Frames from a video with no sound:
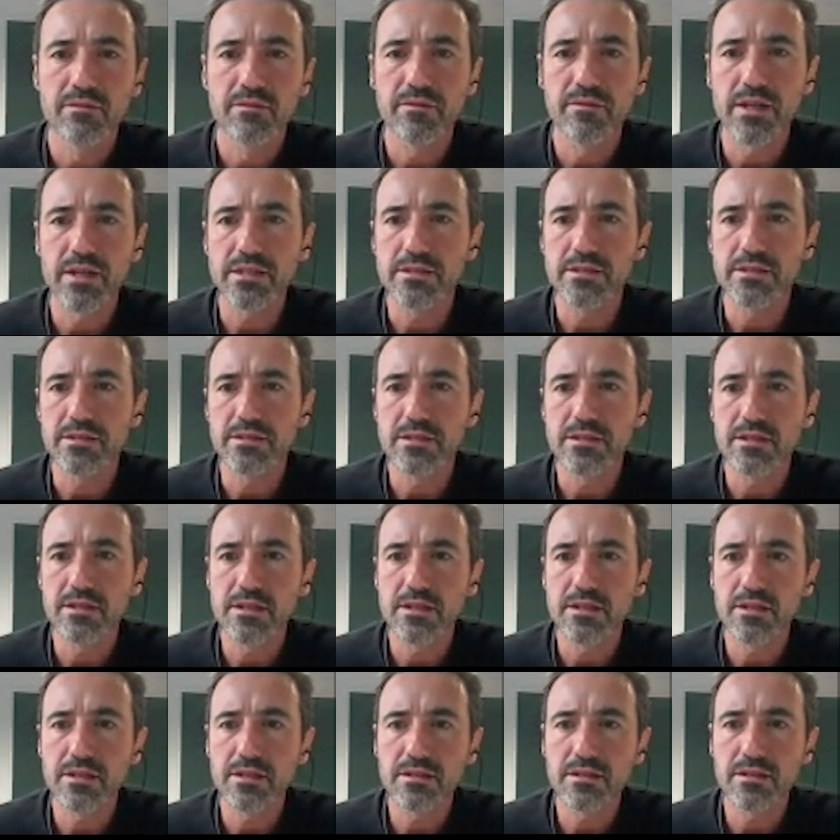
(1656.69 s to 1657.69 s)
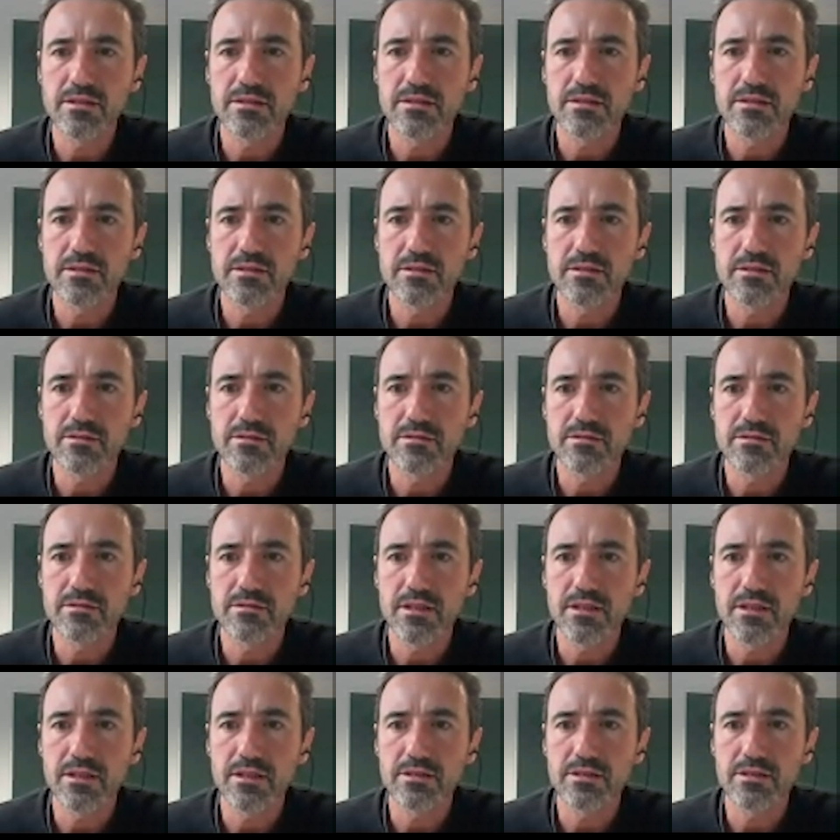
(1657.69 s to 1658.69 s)
that
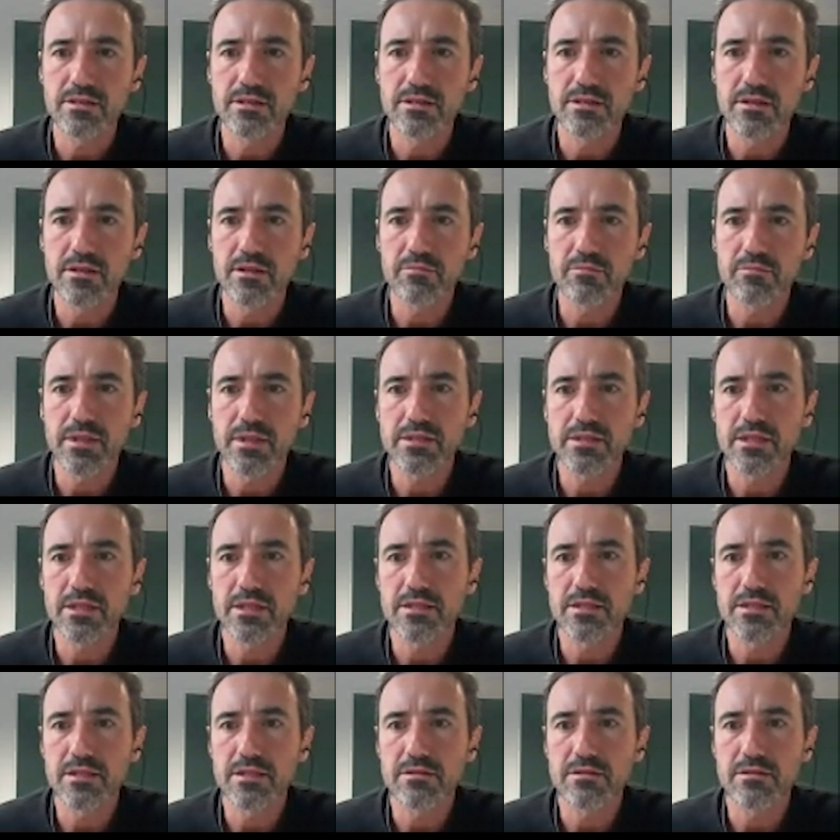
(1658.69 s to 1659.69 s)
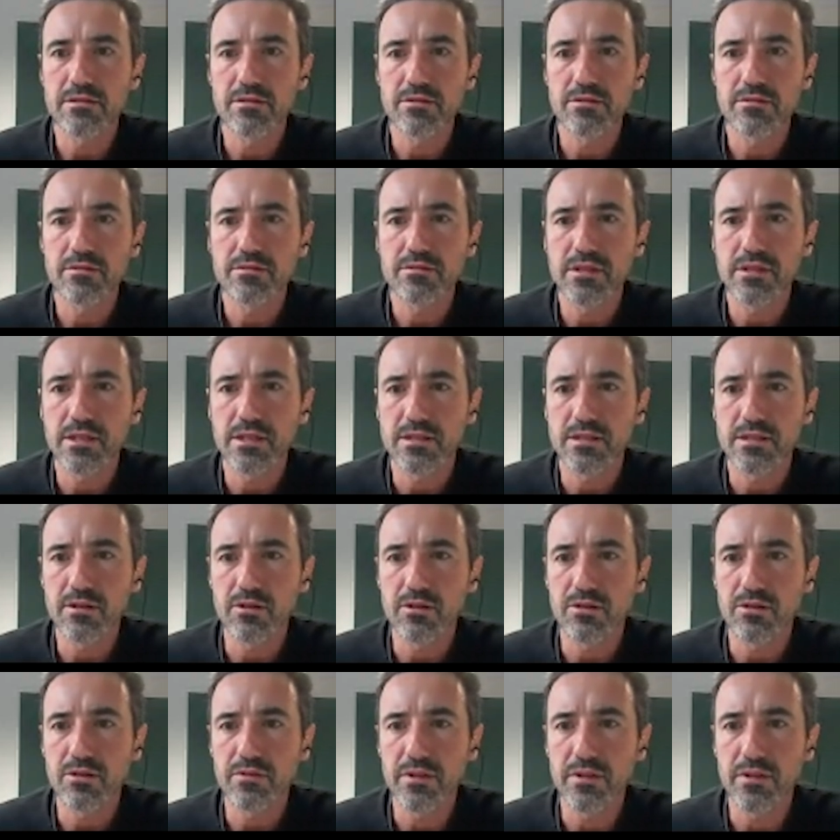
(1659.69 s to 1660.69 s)
Dirac mass at 0 is a
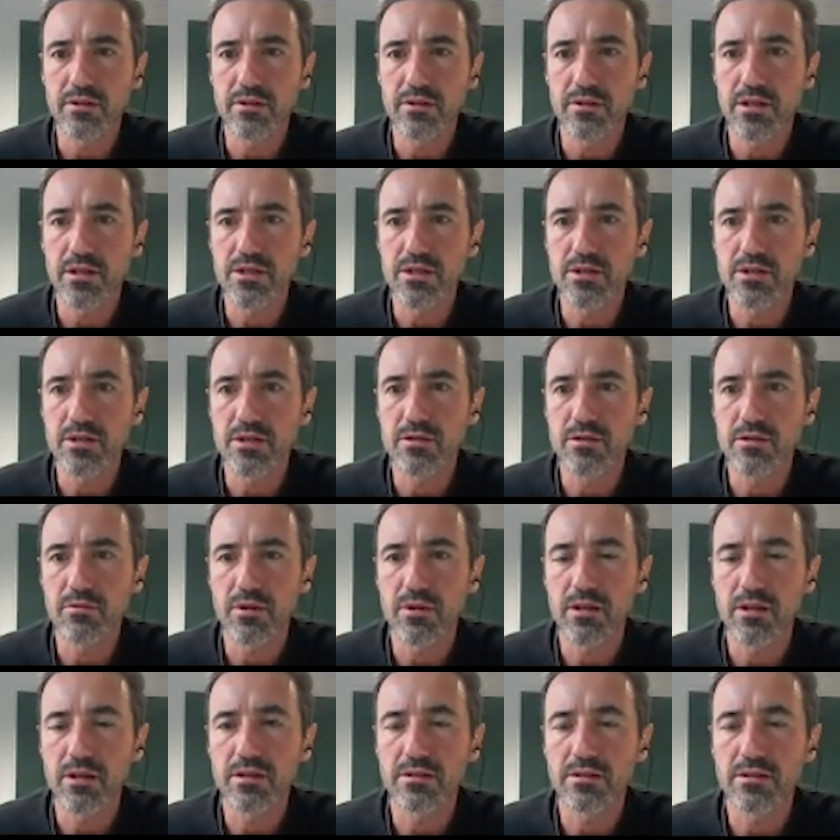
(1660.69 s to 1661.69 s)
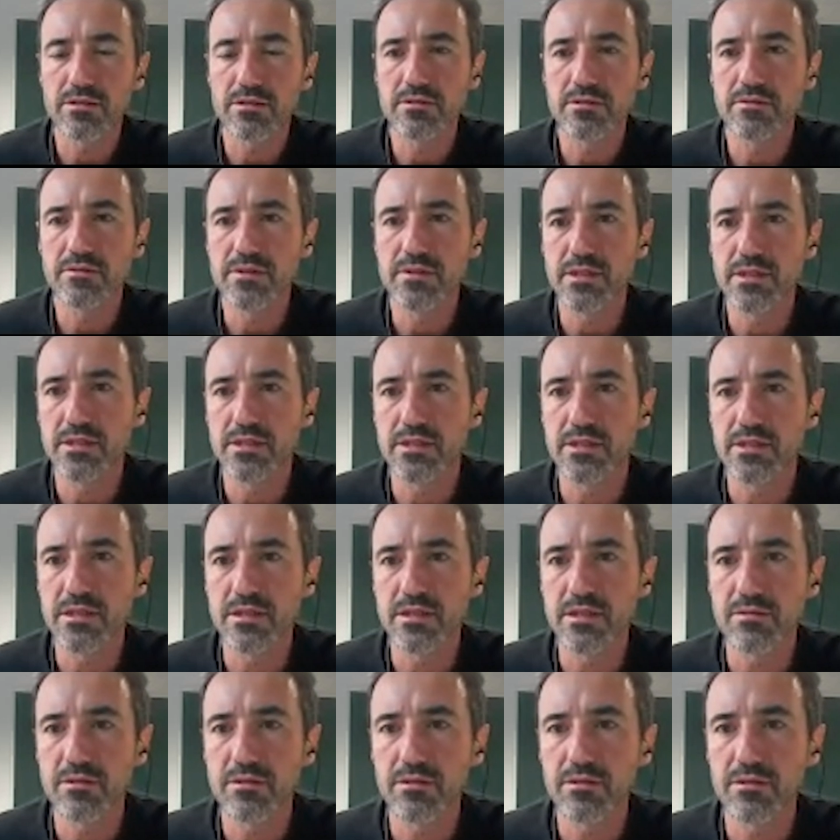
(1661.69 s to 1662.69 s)
configuration where this is
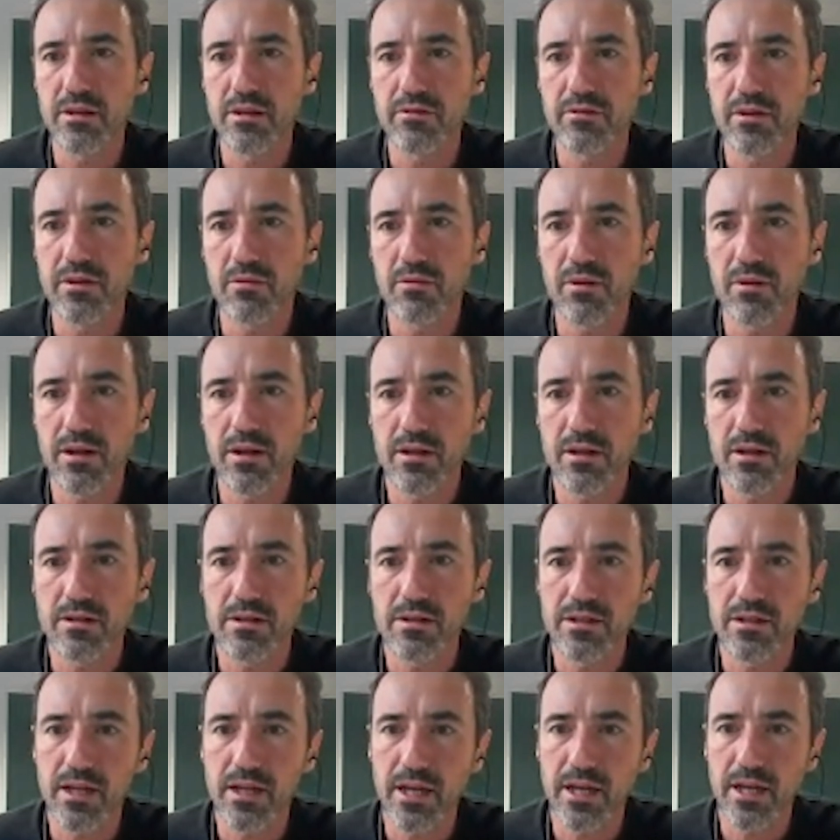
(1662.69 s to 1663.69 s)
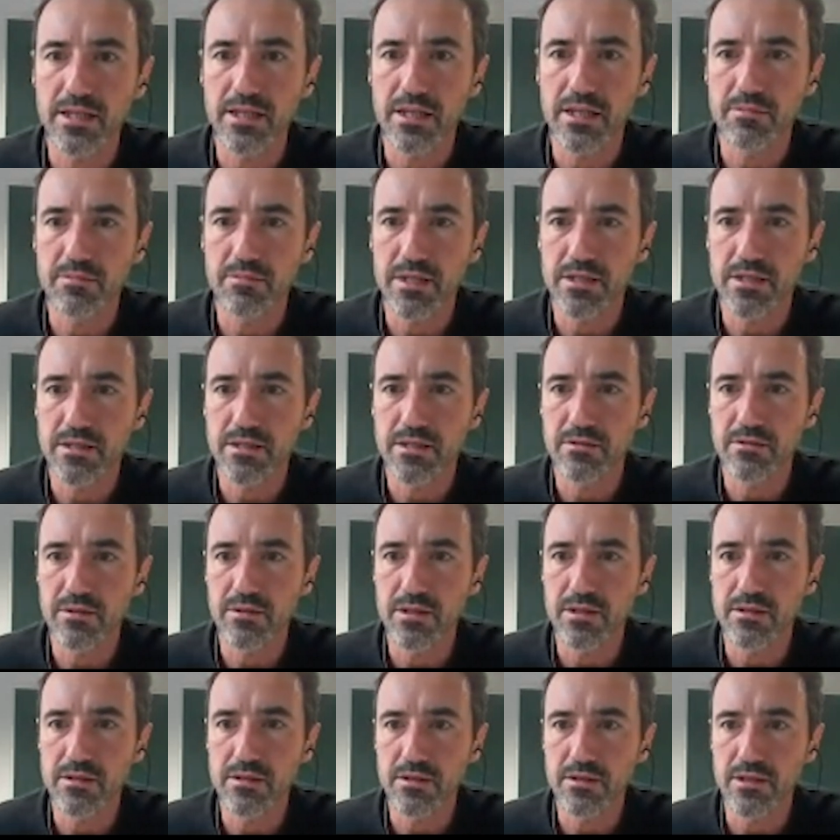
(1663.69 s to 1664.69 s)
0 everywhere except at
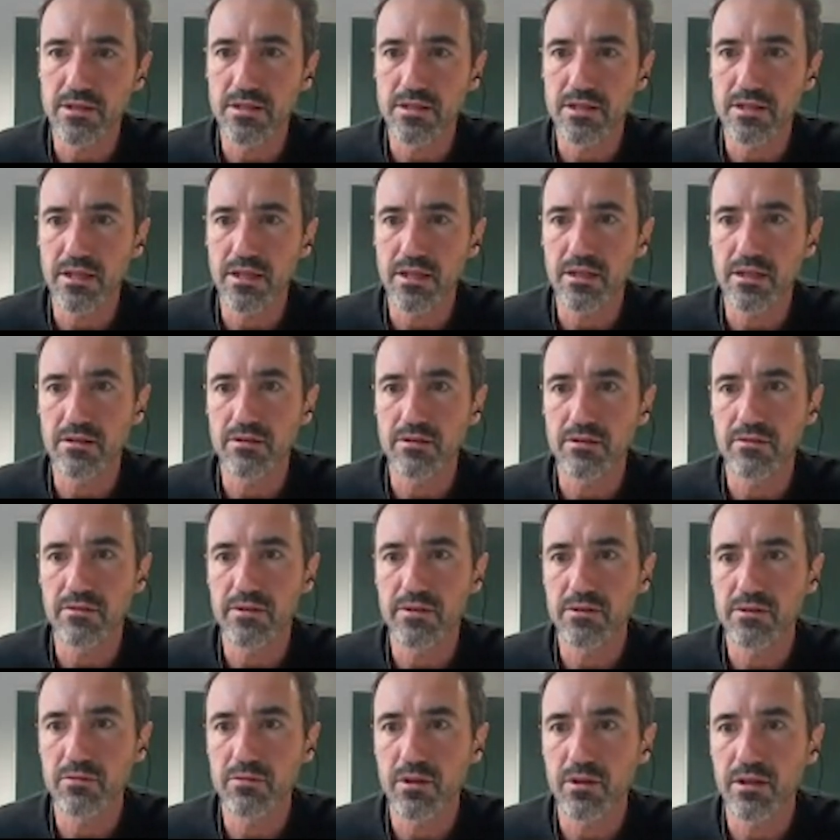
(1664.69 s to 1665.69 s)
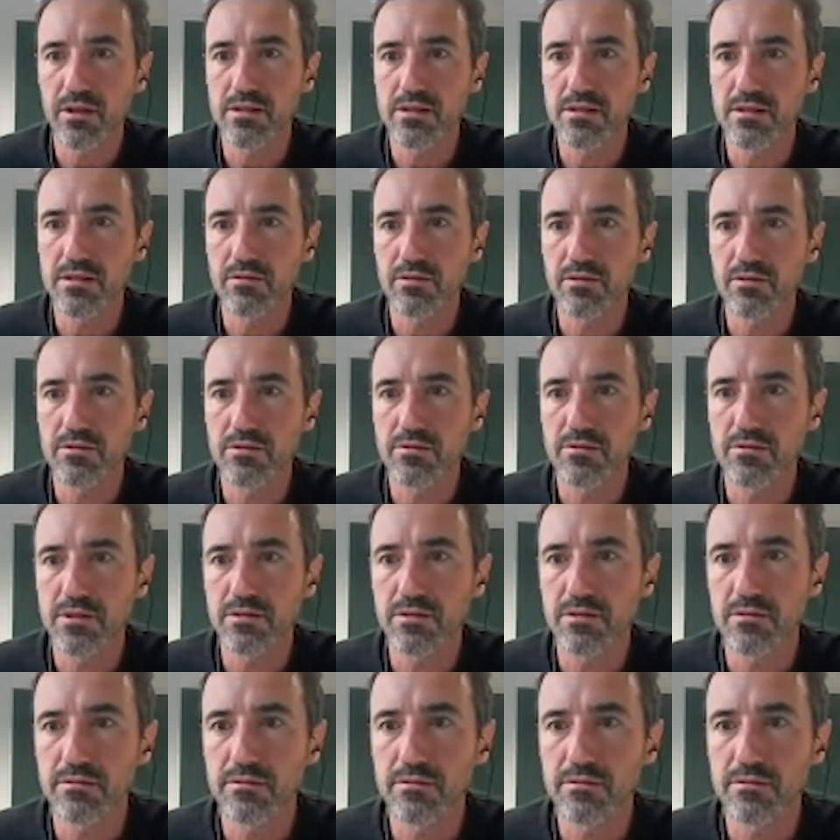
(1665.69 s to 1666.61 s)
0. It's an indicator that y is equal to 0.